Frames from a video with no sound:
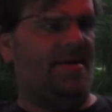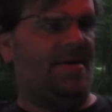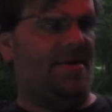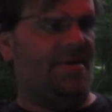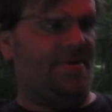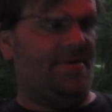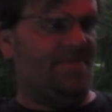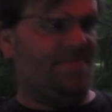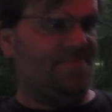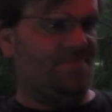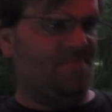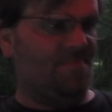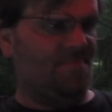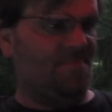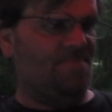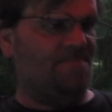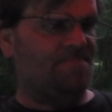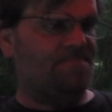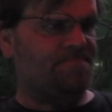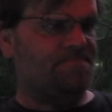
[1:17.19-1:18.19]
Uh,
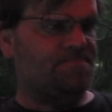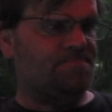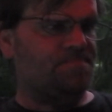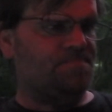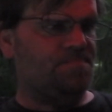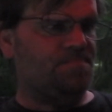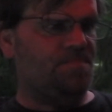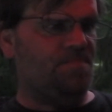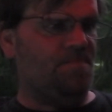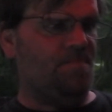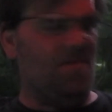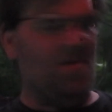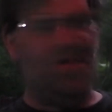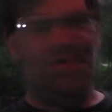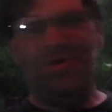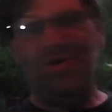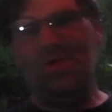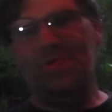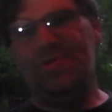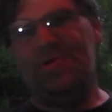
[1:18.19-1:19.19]

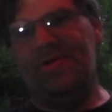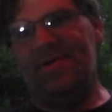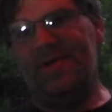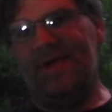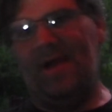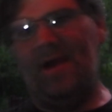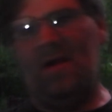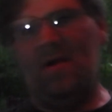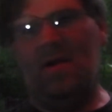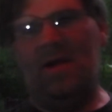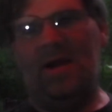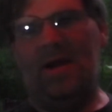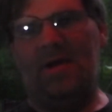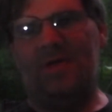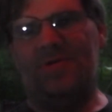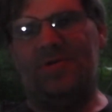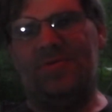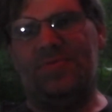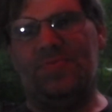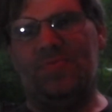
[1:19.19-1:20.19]
she was in town
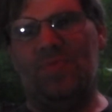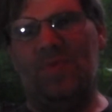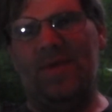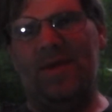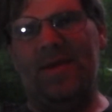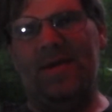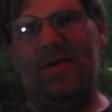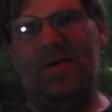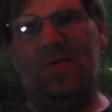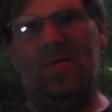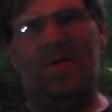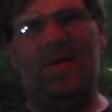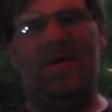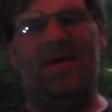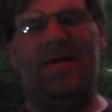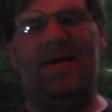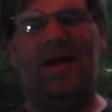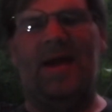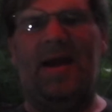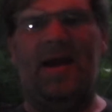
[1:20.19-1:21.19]
last week or week
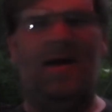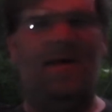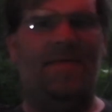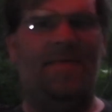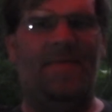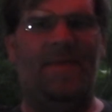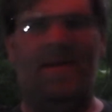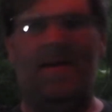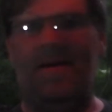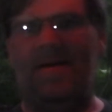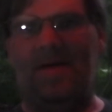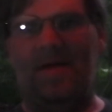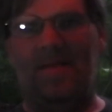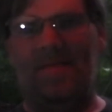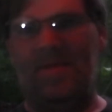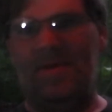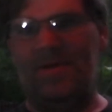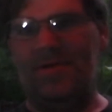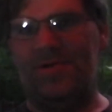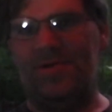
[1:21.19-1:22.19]
and a half and I
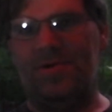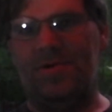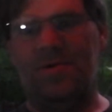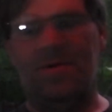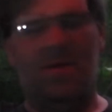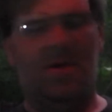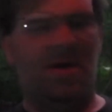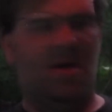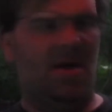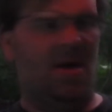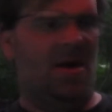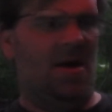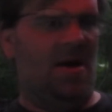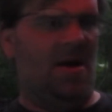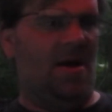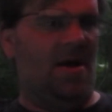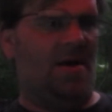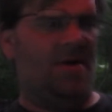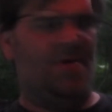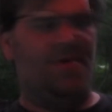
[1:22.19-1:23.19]
missed her
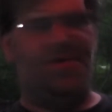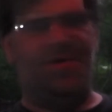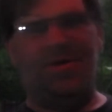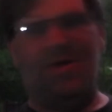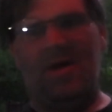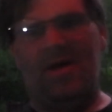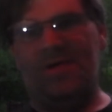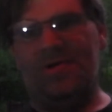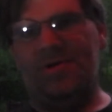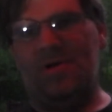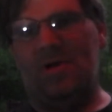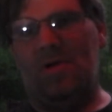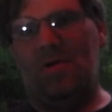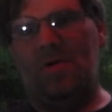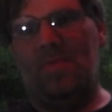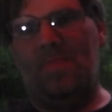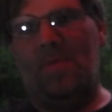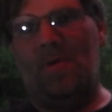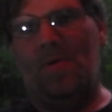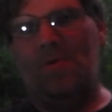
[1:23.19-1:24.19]
and she, I saw
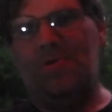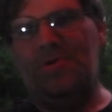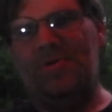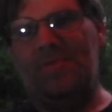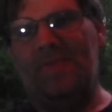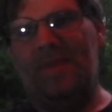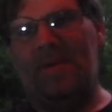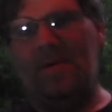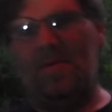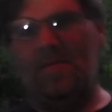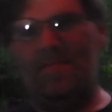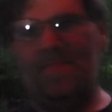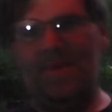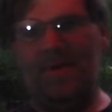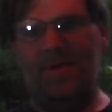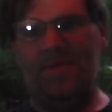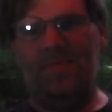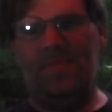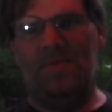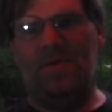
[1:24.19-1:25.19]
a post she made on
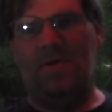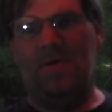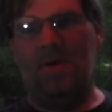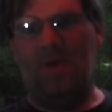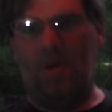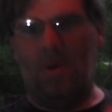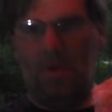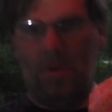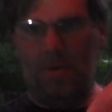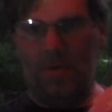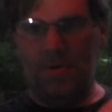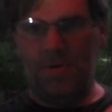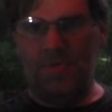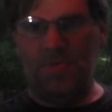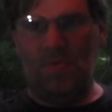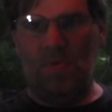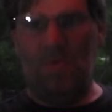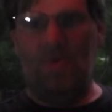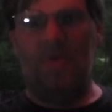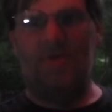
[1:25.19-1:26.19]
Facebook early this
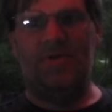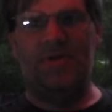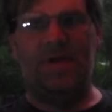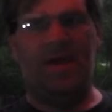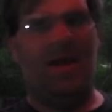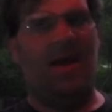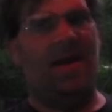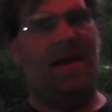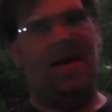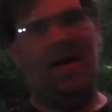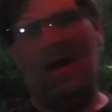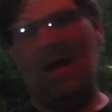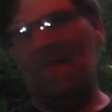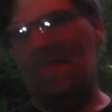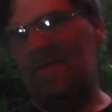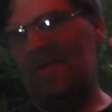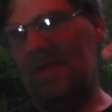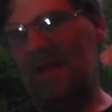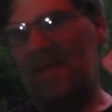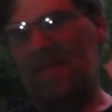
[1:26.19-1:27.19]
morning said hey
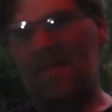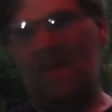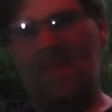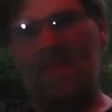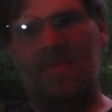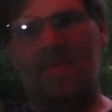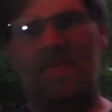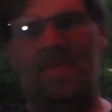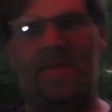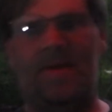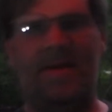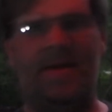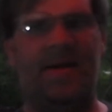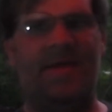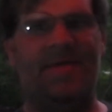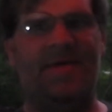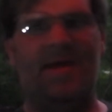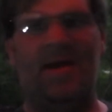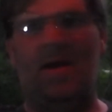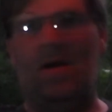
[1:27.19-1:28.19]
I'm in, I'm, I'm gonna be in
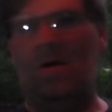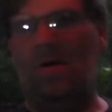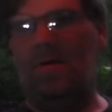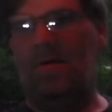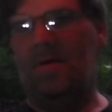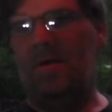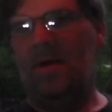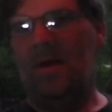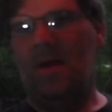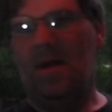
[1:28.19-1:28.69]
E-Town